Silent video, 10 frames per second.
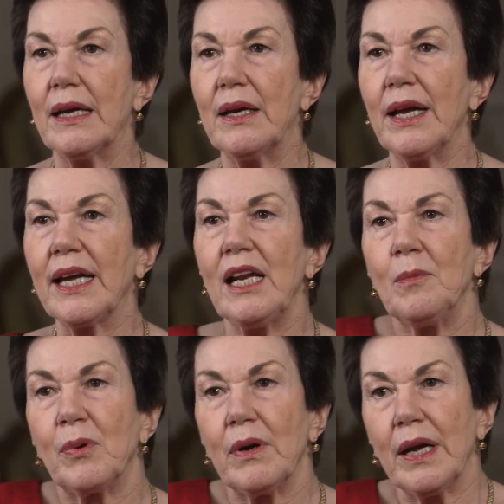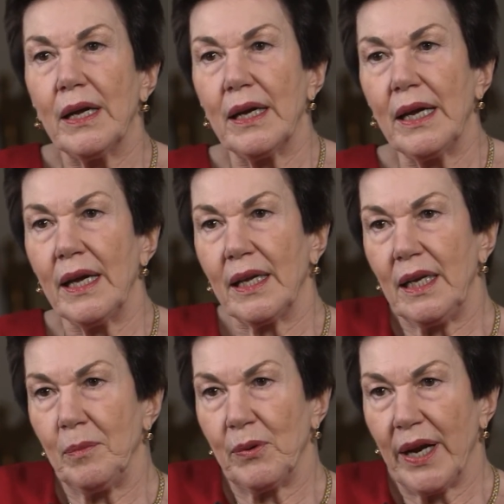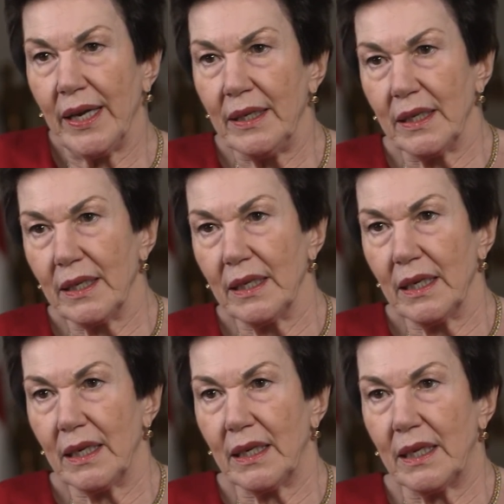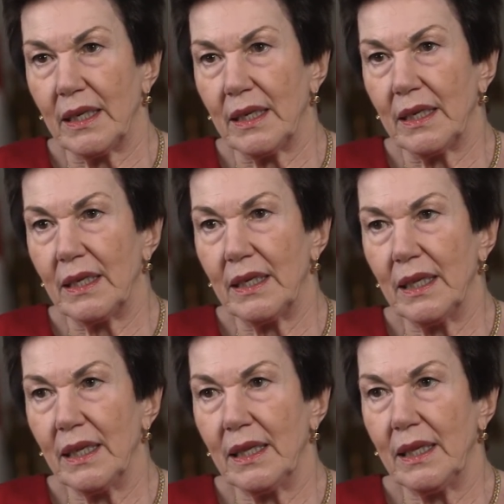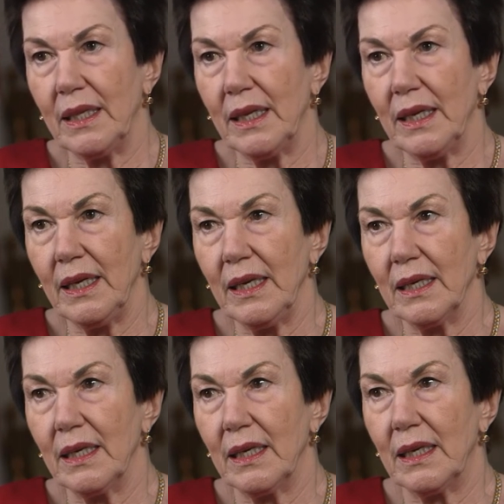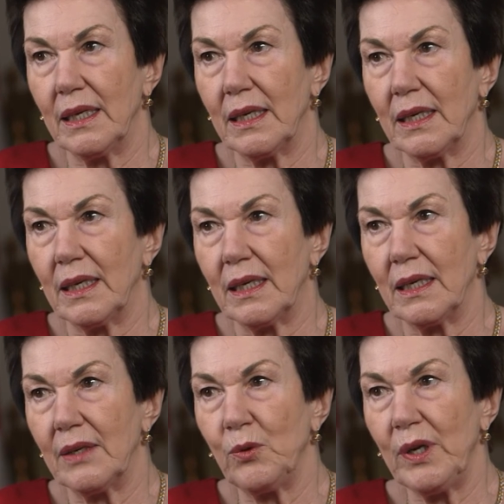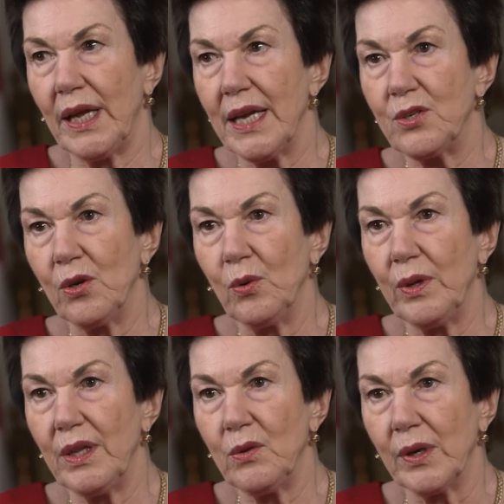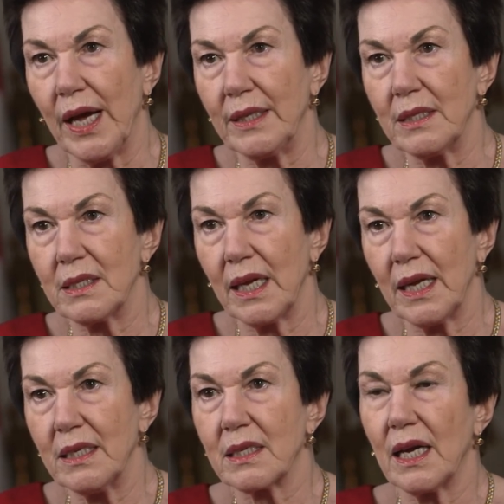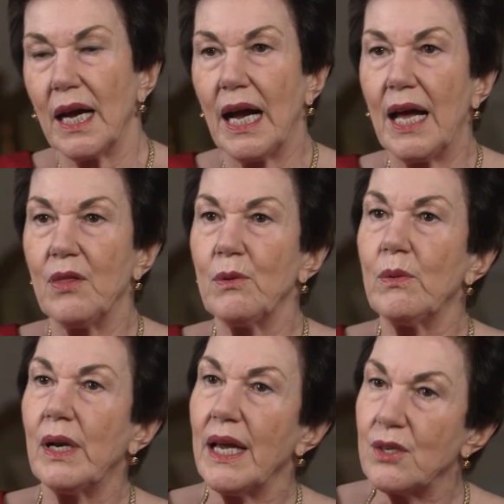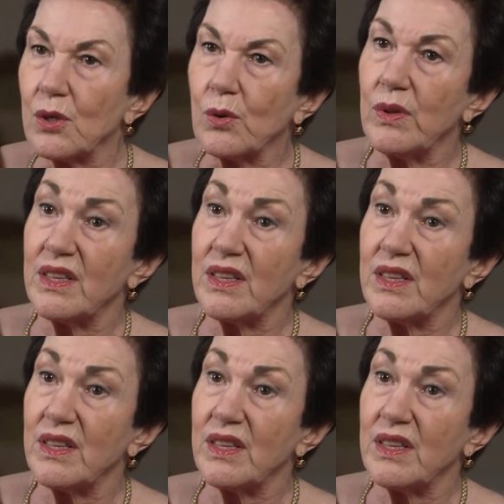equilibrate the relation with the United States and the relation with